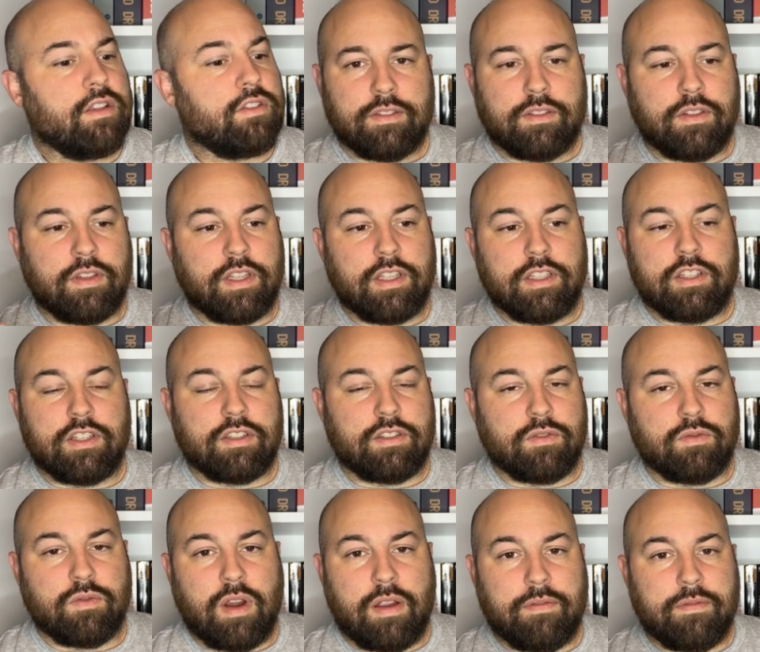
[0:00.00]
So they
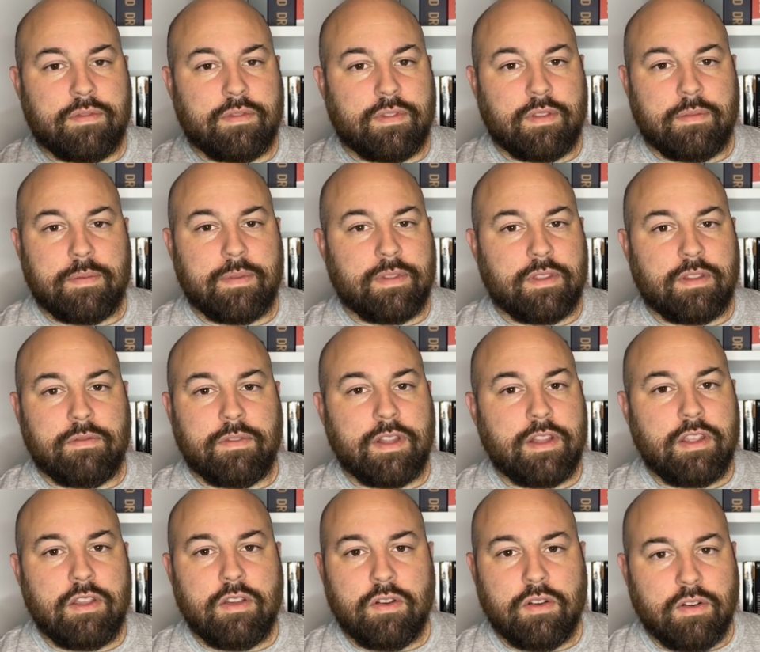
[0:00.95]
just grab the
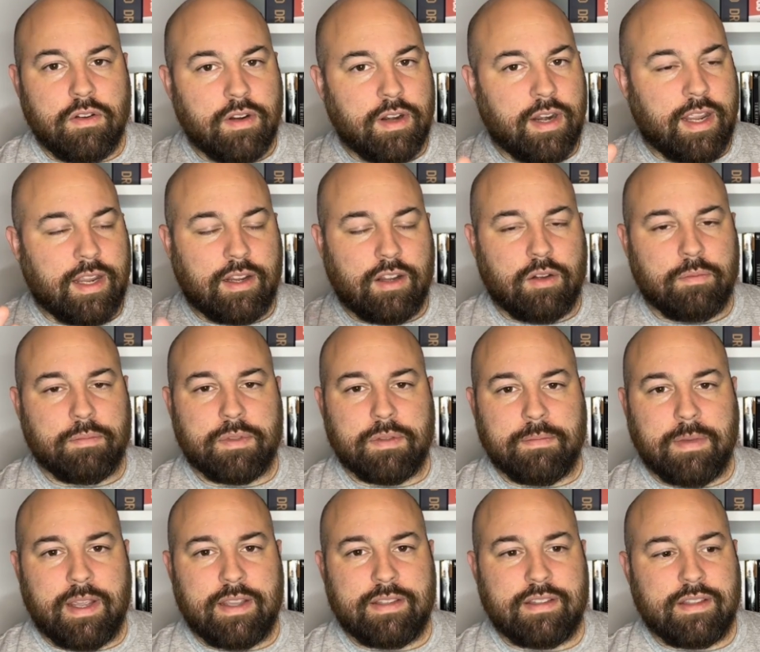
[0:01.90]
video and like
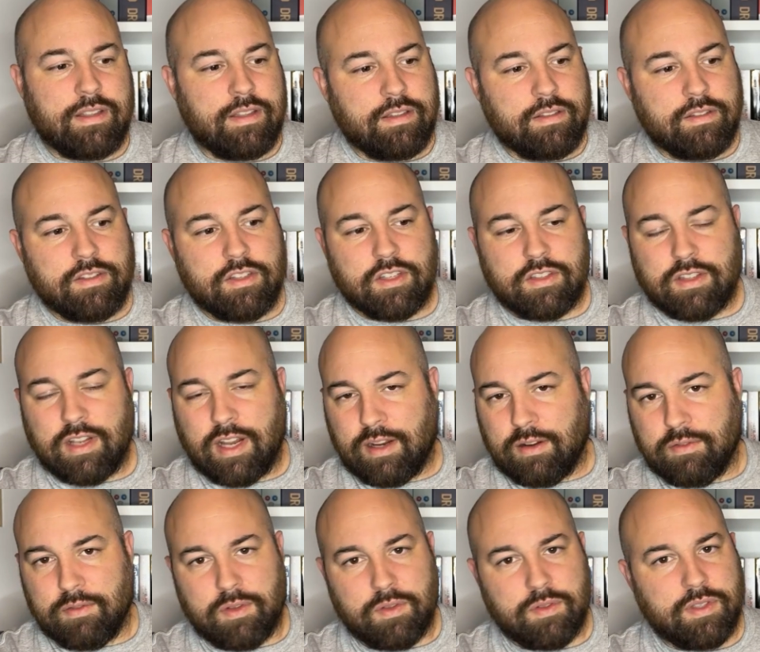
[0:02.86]
optimize it, just
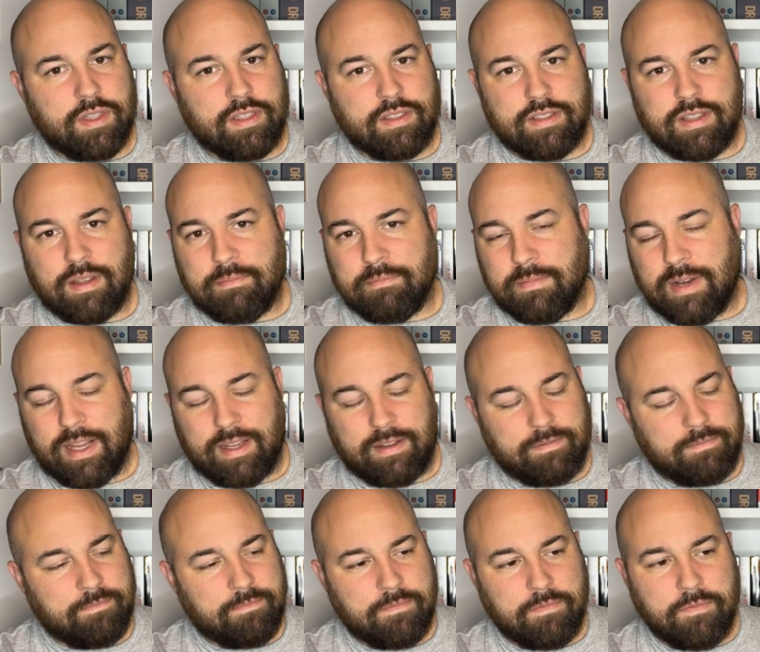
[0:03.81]
like using some
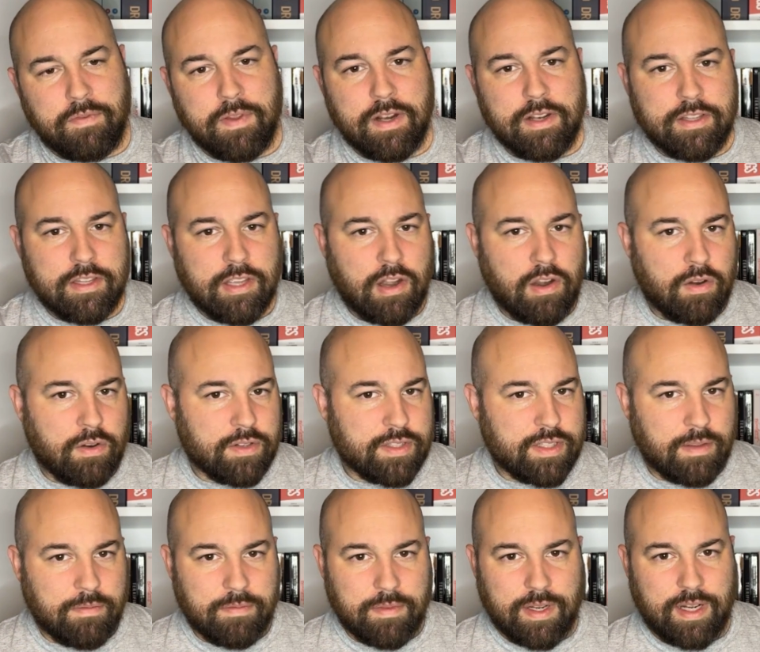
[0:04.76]
like filter or
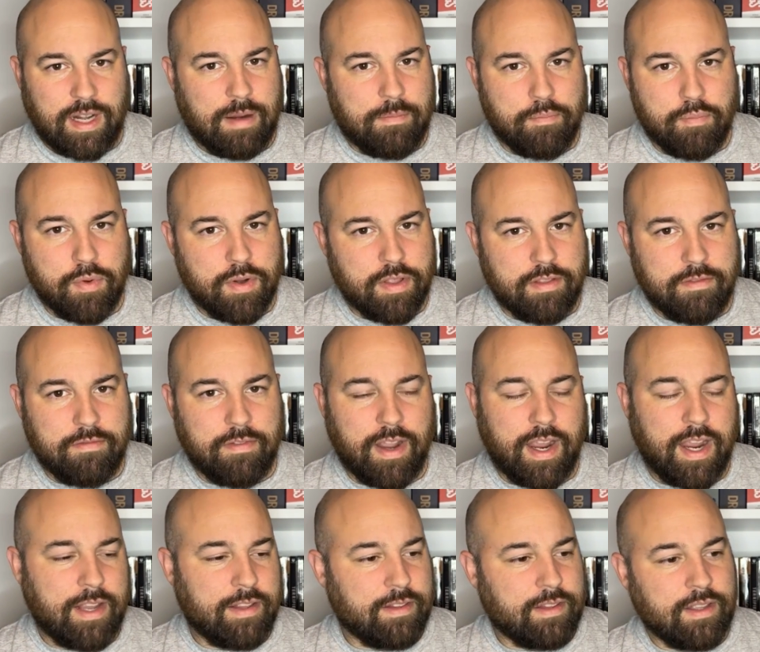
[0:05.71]
something like
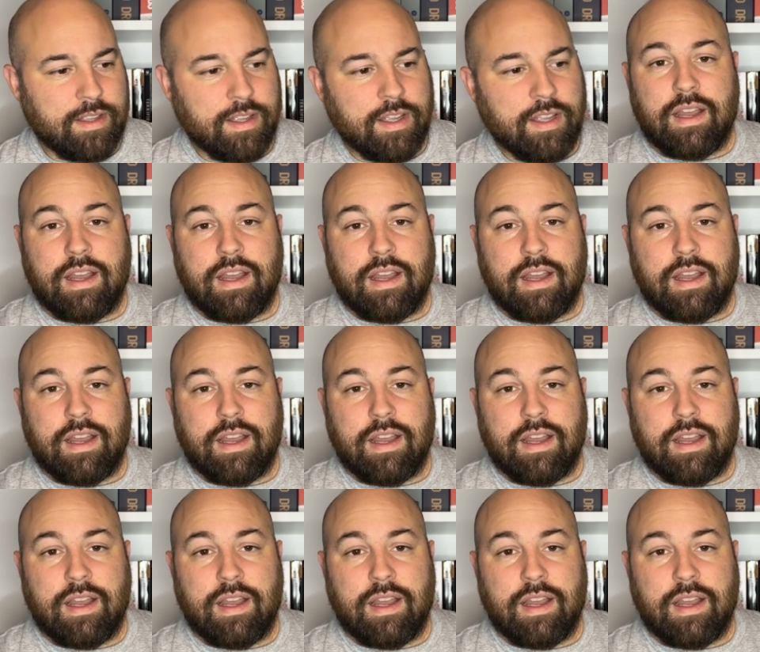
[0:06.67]
predefined.